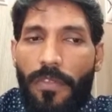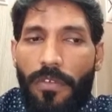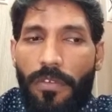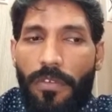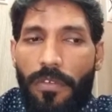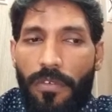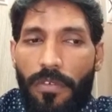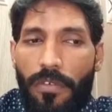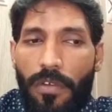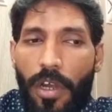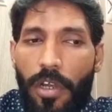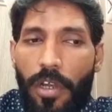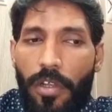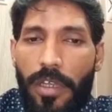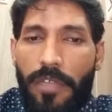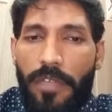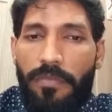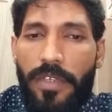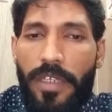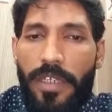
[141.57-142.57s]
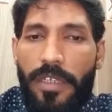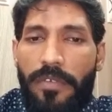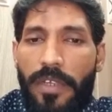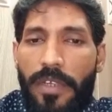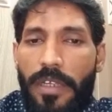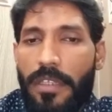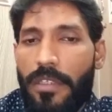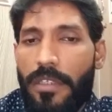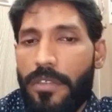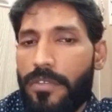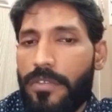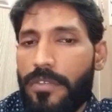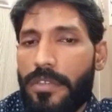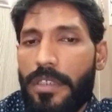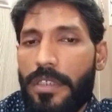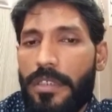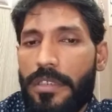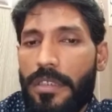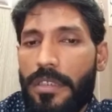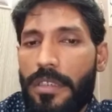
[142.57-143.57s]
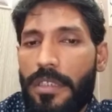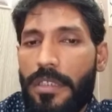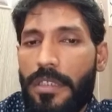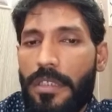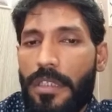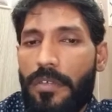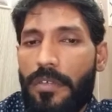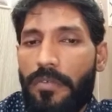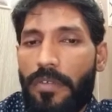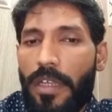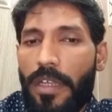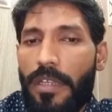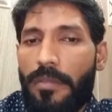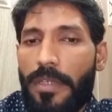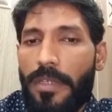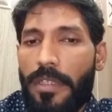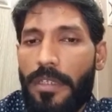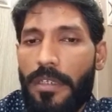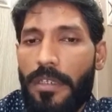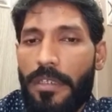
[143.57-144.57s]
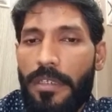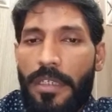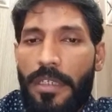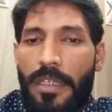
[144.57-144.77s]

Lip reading: So how can we define the students in the well manner?